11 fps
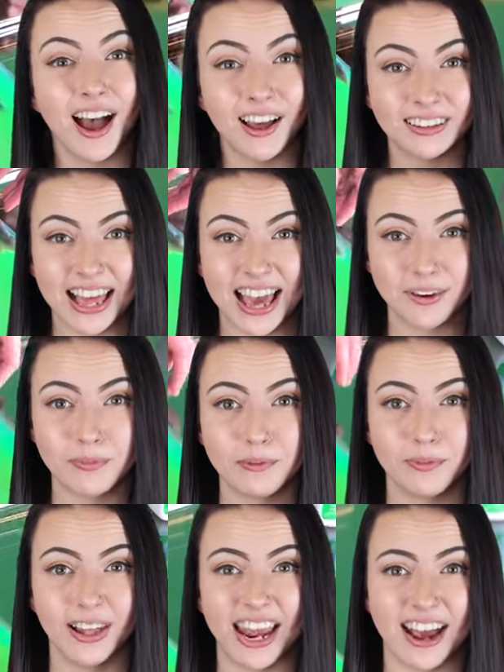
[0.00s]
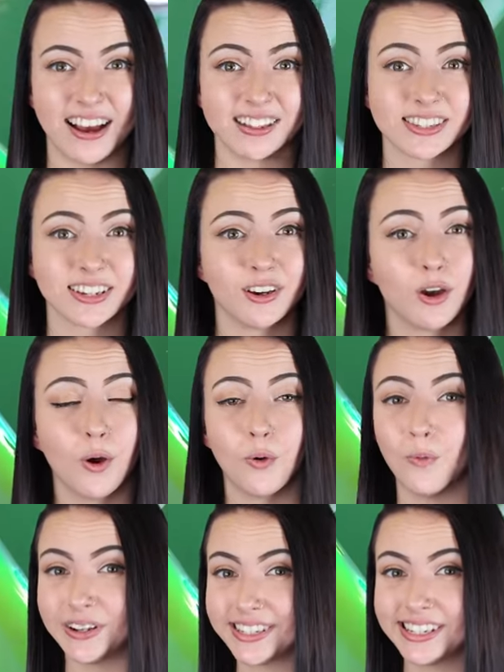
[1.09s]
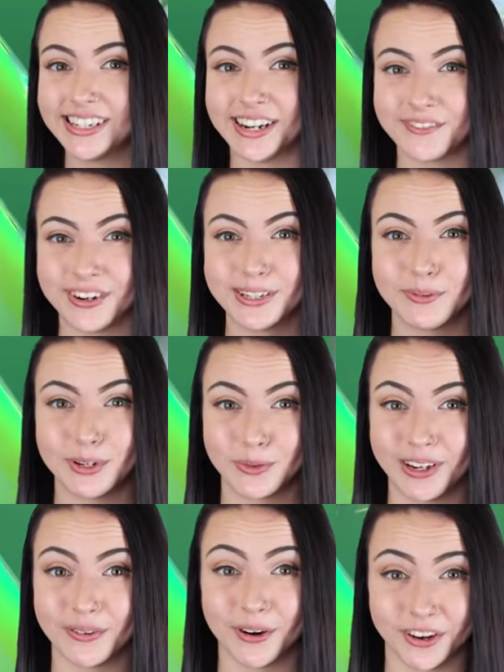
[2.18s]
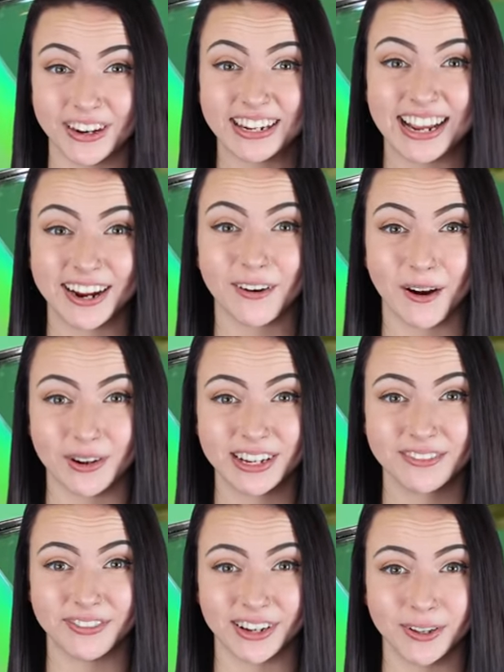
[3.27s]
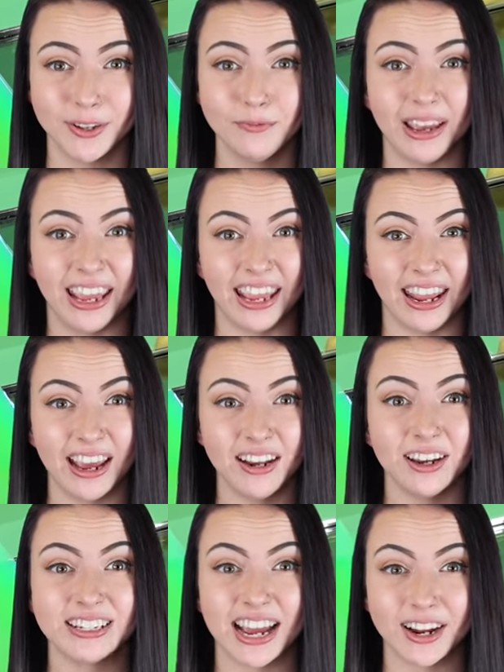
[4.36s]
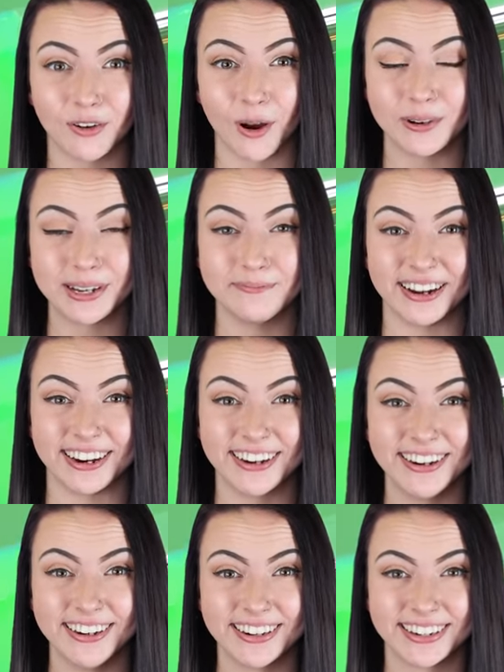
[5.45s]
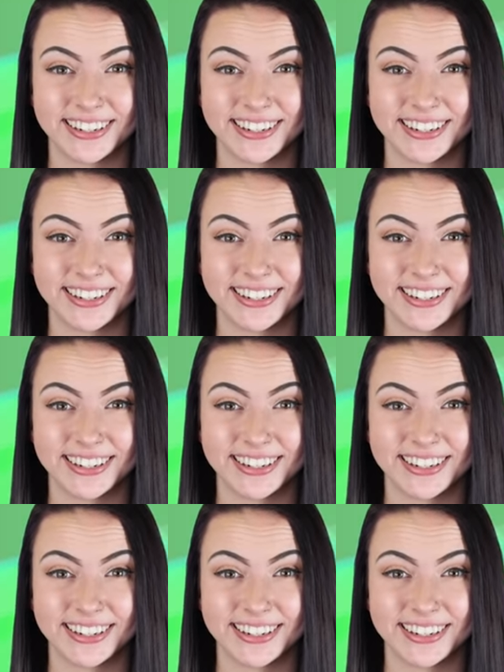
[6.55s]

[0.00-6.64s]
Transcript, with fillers: A lot of people ask, what's the difference between ordering dichroic film and a dichroic mirror?